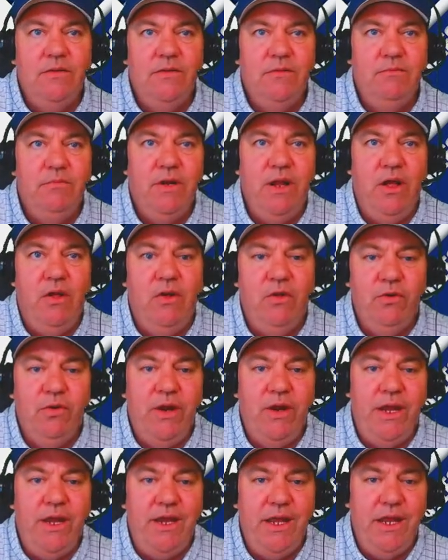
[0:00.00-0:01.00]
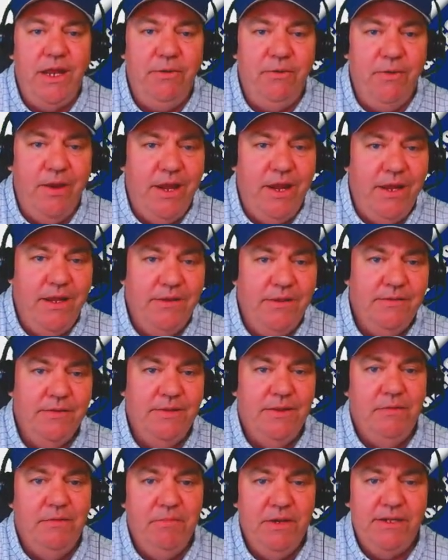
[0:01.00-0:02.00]
But I'll agree anyway
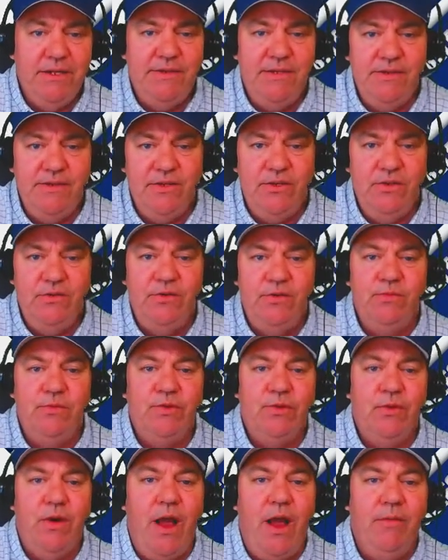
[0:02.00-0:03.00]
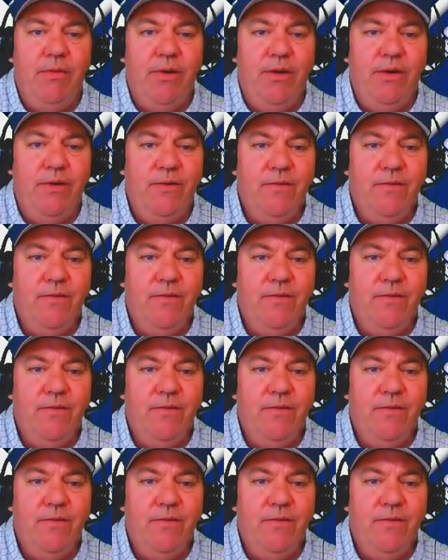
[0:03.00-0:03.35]
because he's a new subscriber.